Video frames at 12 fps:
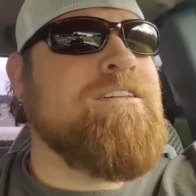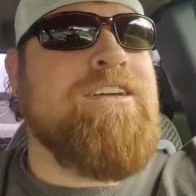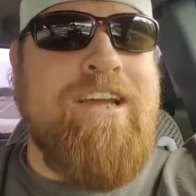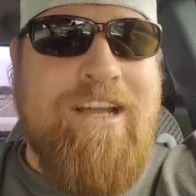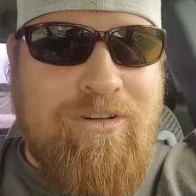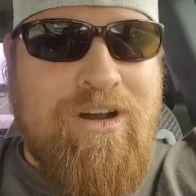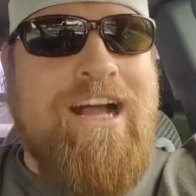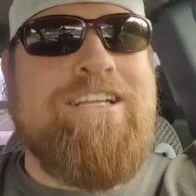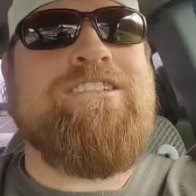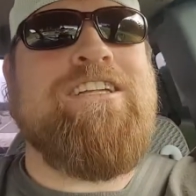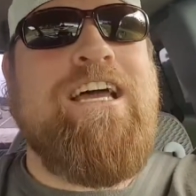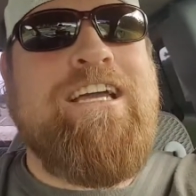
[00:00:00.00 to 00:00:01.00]

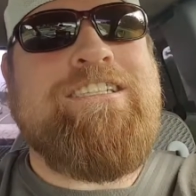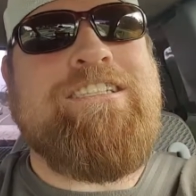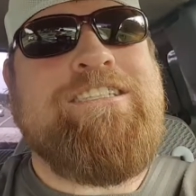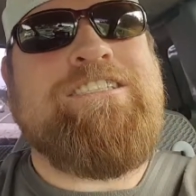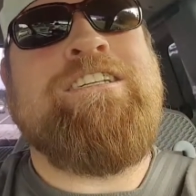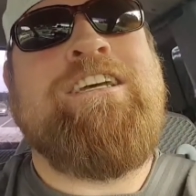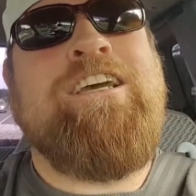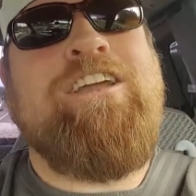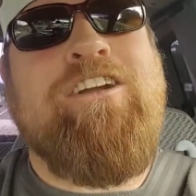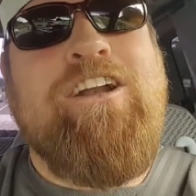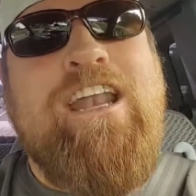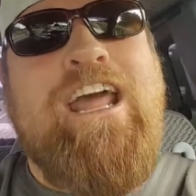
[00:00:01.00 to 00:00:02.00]
congratulations.
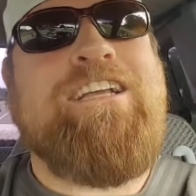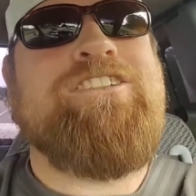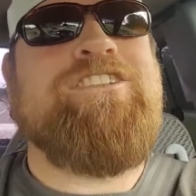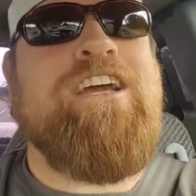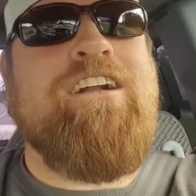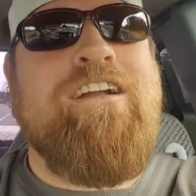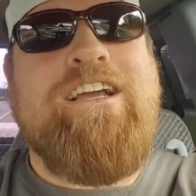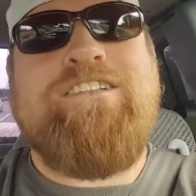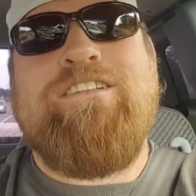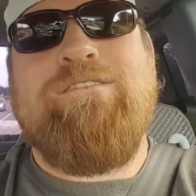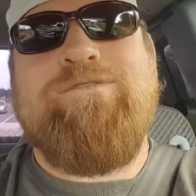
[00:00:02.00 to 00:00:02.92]
Your next generation of